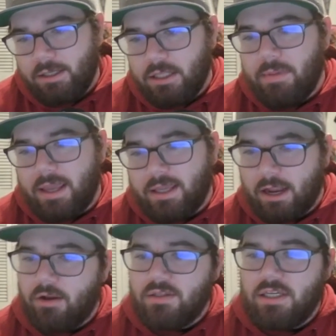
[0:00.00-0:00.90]
eBay
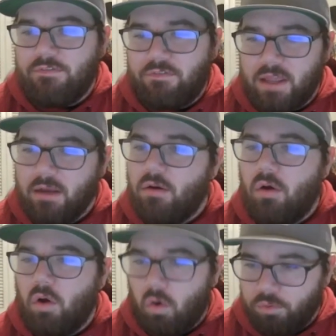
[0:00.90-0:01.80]
Guaranteed Fit.
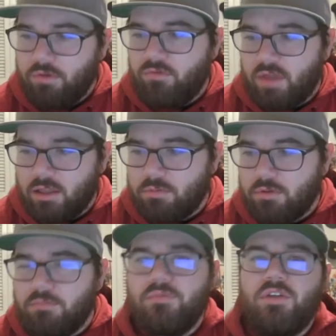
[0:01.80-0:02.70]
Only
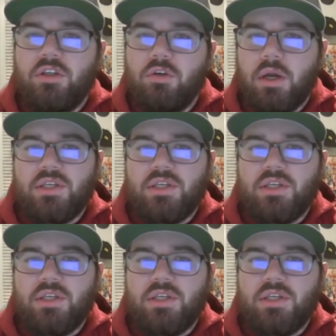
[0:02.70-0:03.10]
available to U.S.